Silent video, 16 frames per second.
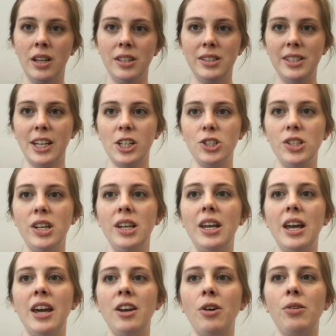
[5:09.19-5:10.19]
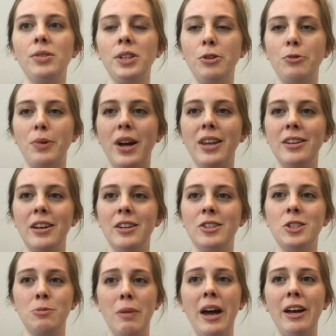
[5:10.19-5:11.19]
section, and it only read a
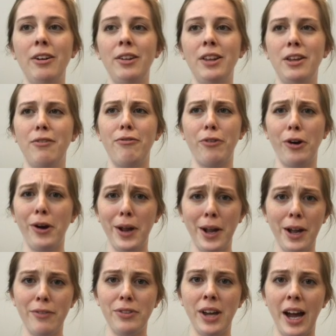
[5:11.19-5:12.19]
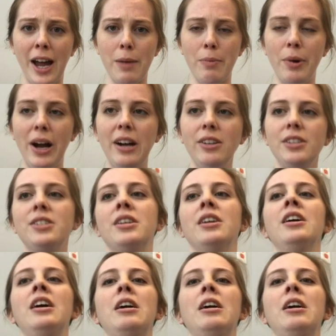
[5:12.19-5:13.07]
smile and furrowing of the eyebrows,